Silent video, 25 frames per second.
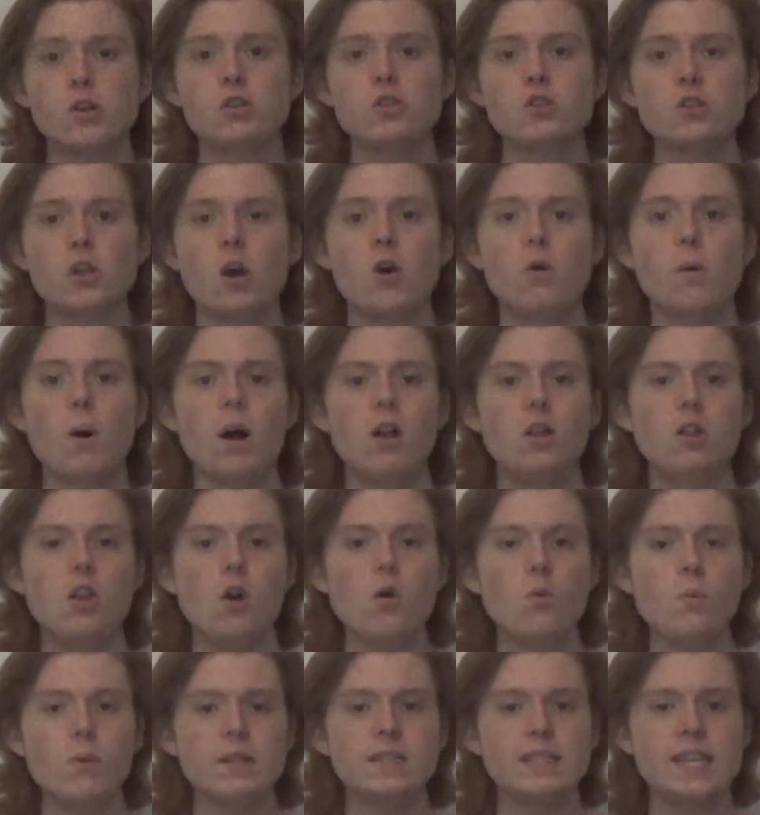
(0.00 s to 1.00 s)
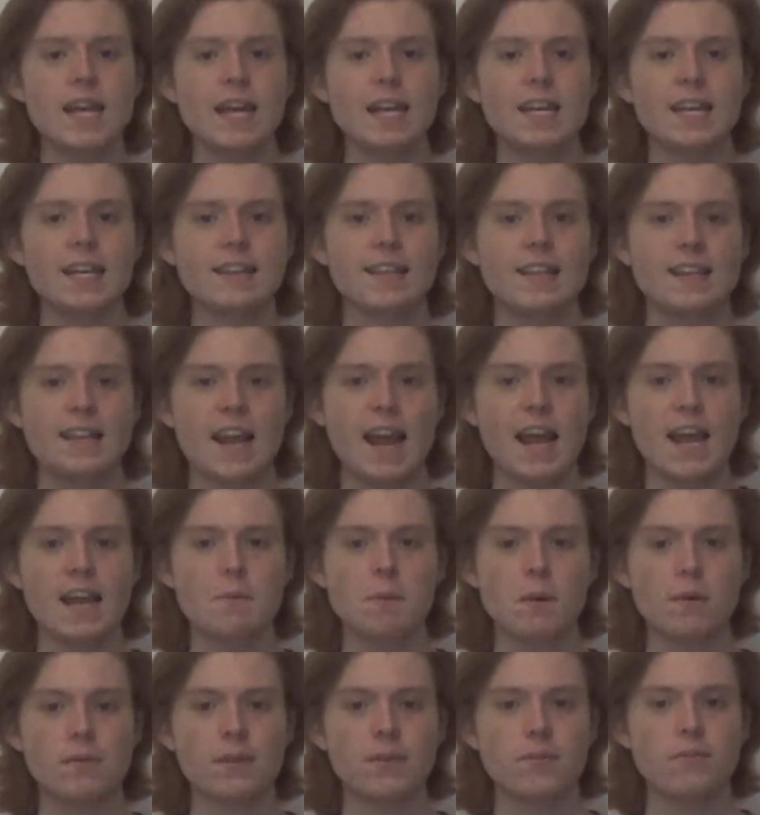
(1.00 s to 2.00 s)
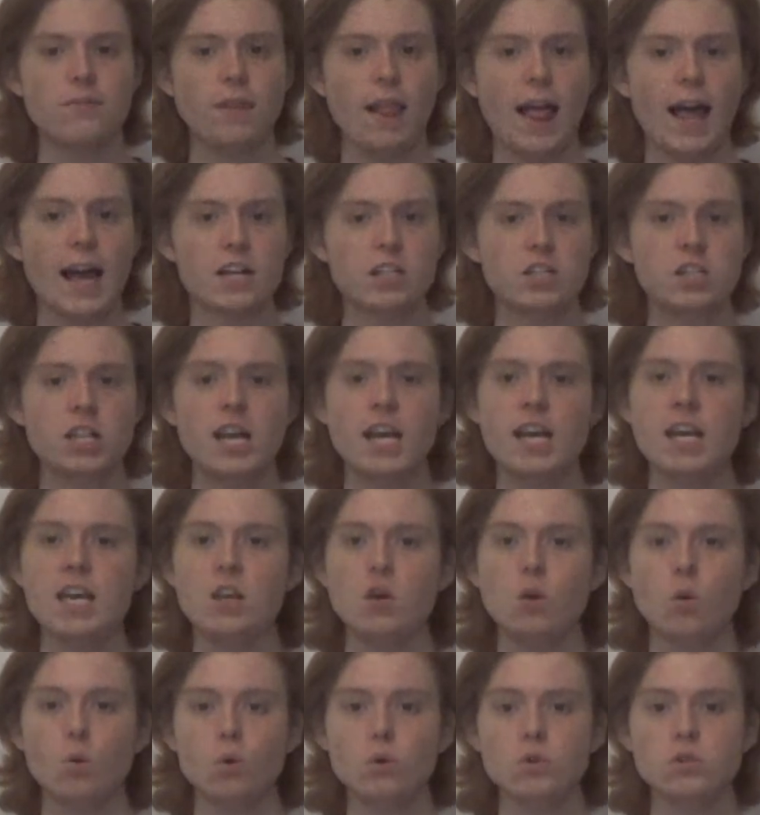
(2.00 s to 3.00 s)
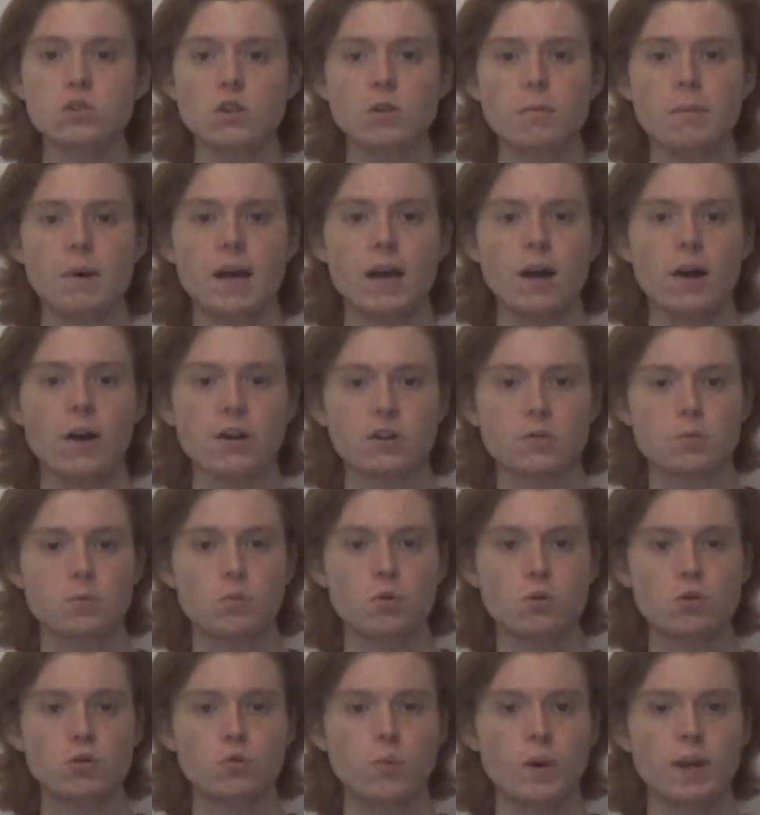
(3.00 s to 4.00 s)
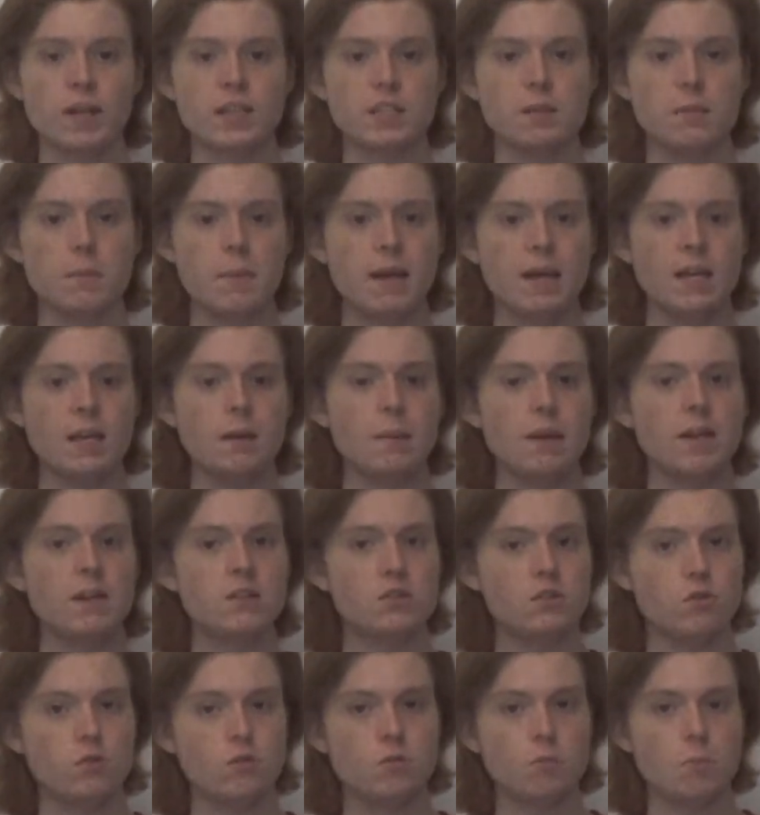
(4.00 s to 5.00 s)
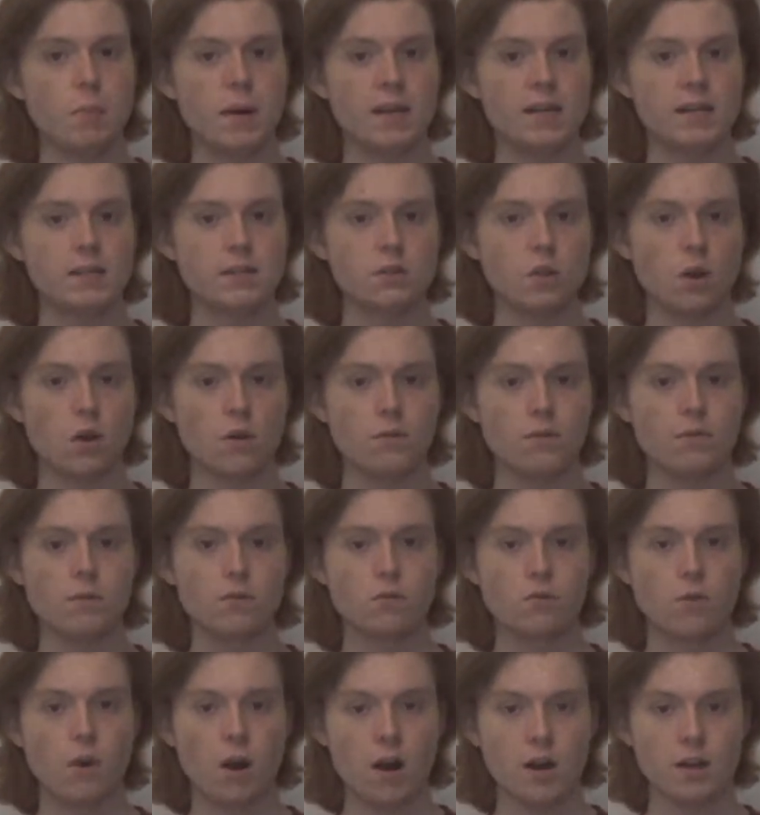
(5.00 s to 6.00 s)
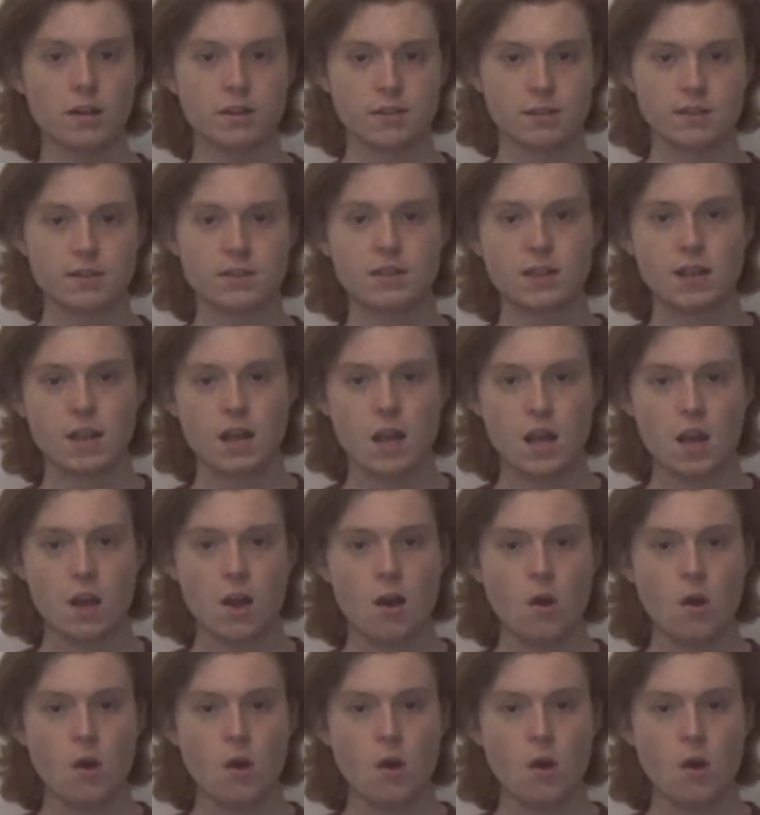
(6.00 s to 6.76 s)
So, along with taking the name of the Flash, he also might ask Bruce Wayne to make him a suit based off Grant's.